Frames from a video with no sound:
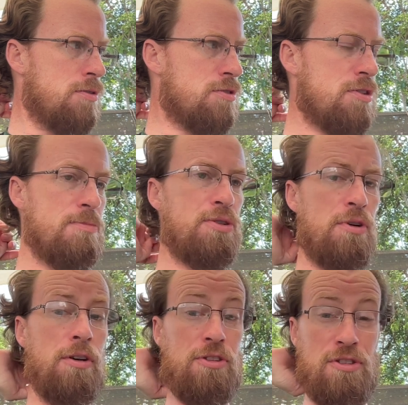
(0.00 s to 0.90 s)
some
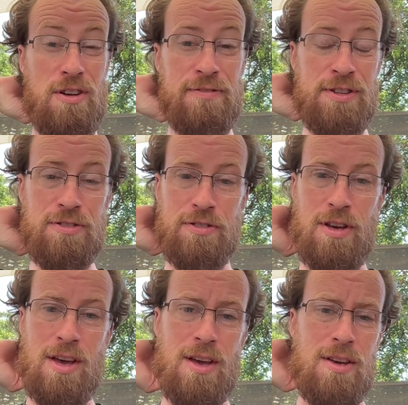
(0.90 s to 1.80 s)
strong solvents.
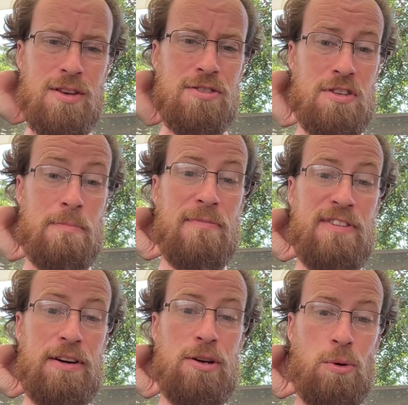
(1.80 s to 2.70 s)
Some
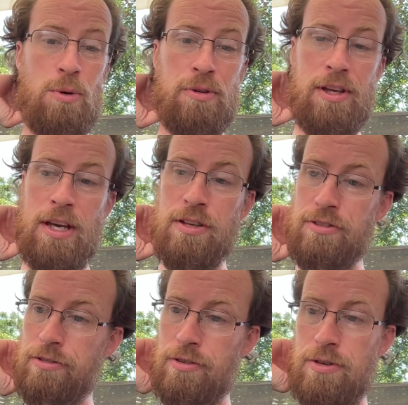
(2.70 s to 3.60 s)
very old
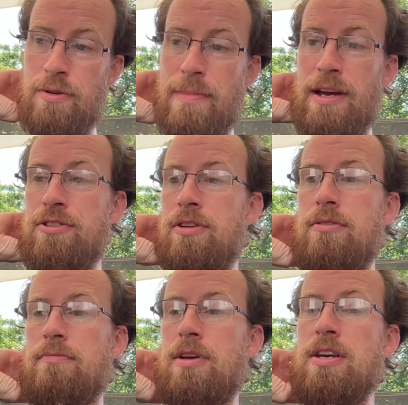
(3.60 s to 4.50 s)
inks, you
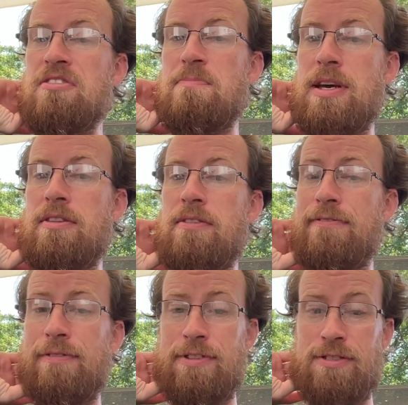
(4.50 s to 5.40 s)
imagine inks made in the
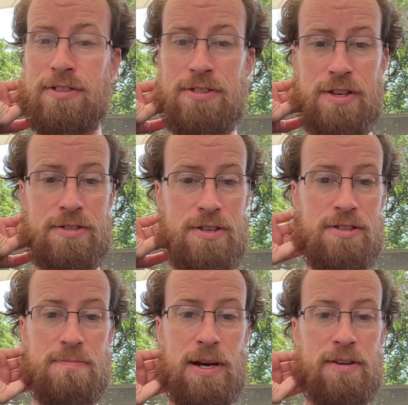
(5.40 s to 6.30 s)
50s and
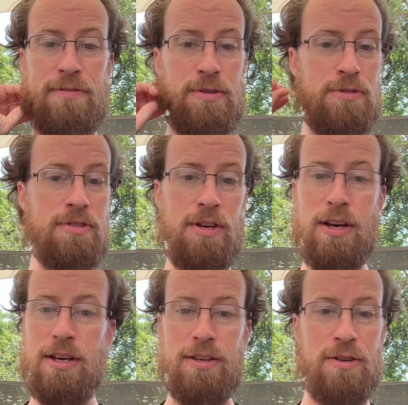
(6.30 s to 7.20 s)
60s might have used,
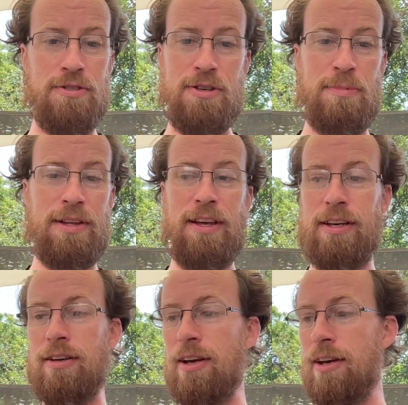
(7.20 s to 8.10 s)
something
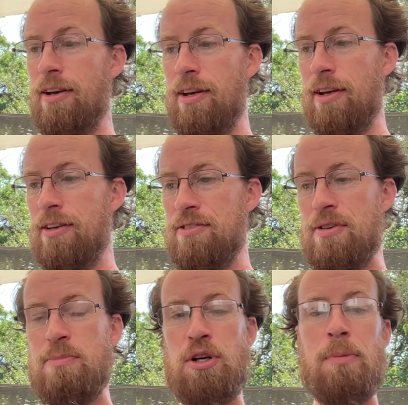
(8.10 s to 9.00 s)
like
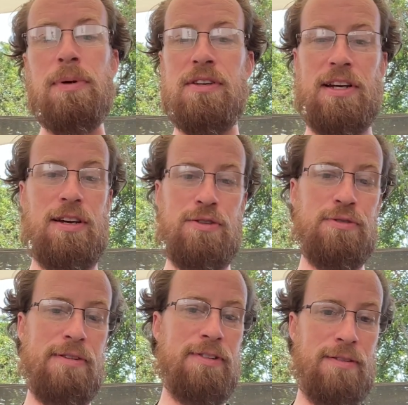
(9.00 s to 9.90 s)
some turpentine
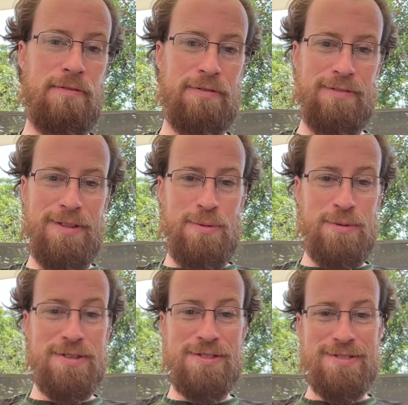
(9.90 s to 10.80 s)
derivative that
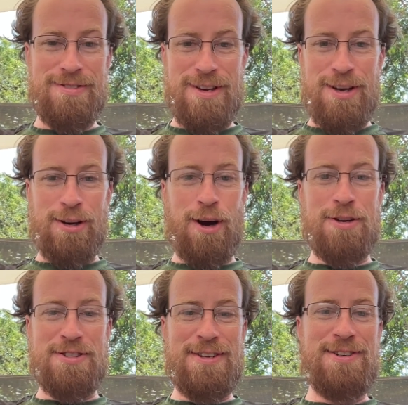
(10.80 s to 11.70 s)
was
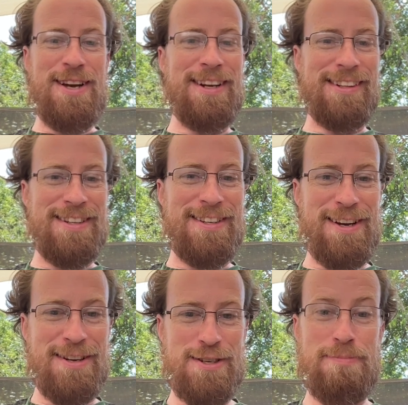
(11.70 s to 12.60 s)
carcinogenic to
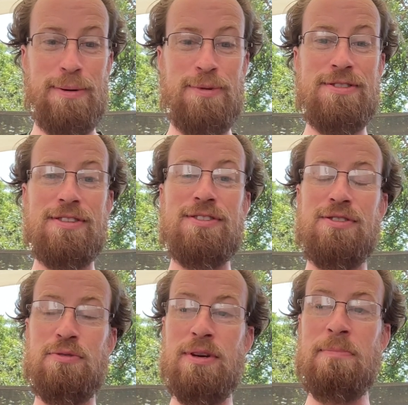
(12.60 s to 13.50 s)
touch, but was
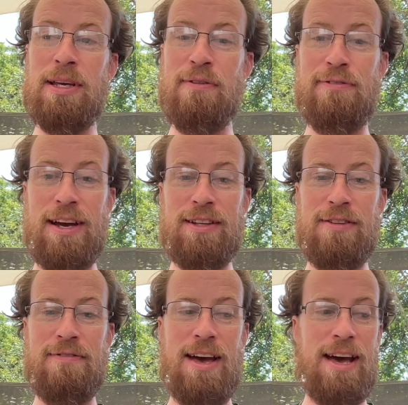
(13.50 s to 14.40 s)
extremely
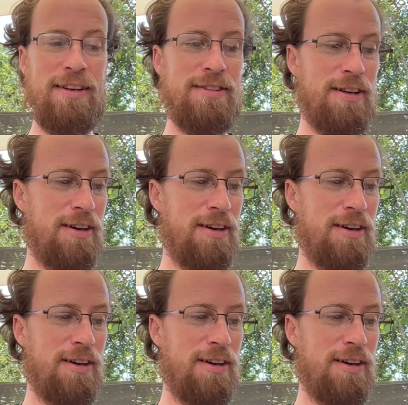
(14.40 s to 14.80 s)
effective at